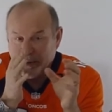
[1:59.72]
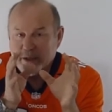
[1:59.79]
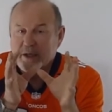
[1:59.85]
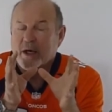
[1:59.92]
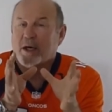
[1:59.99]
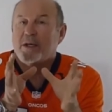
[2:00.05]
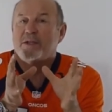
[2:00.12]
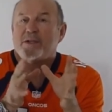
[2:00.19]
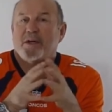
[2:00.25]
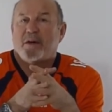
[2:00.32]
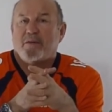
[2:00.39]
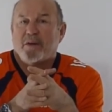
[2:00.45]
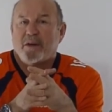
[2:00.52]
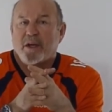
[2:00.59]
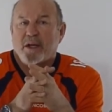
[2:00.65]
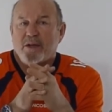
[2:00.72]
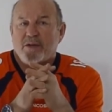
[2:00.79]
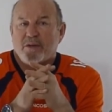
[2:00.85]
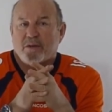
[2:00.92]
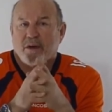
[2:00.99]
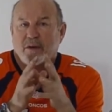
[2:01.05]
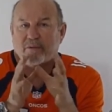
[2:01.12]
because of the
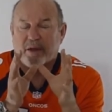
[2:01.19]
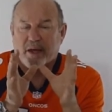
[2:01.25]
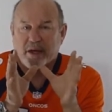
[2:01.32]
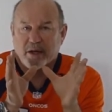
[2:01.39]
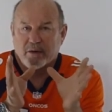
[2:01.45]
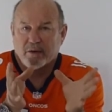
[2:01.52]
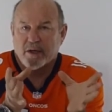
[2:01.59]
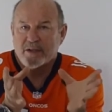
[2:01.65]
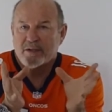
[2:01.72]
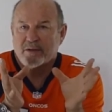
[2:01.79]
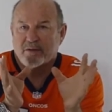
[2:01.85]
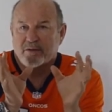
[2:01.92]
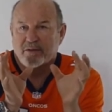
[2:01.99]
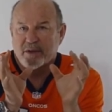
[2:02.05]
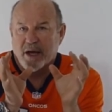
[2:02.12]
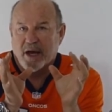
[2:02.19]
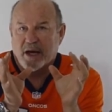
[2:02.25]
nature of that aggressive